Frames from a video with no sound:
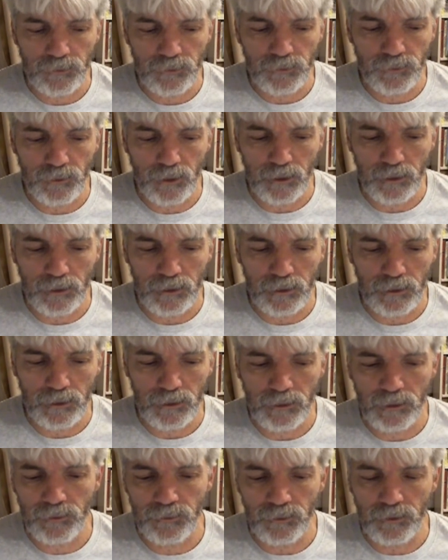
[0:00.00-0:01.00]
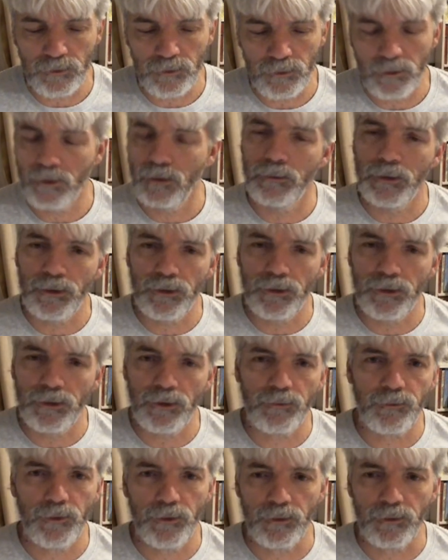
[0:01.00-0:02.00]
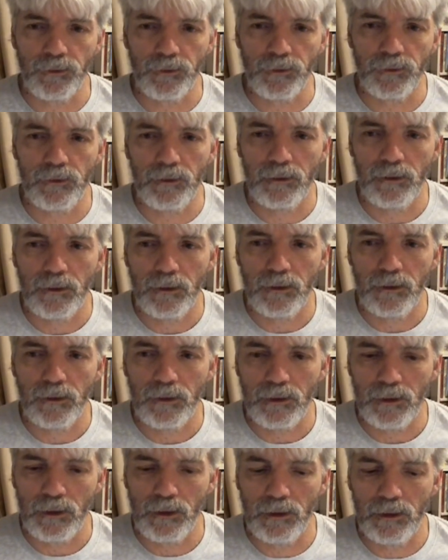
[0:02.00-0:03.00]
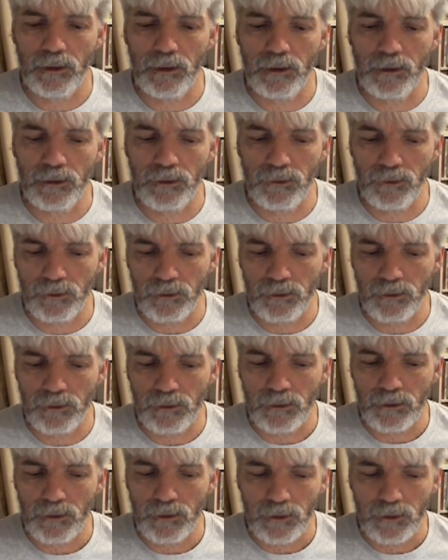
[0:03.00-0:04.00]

it's a little bit different. And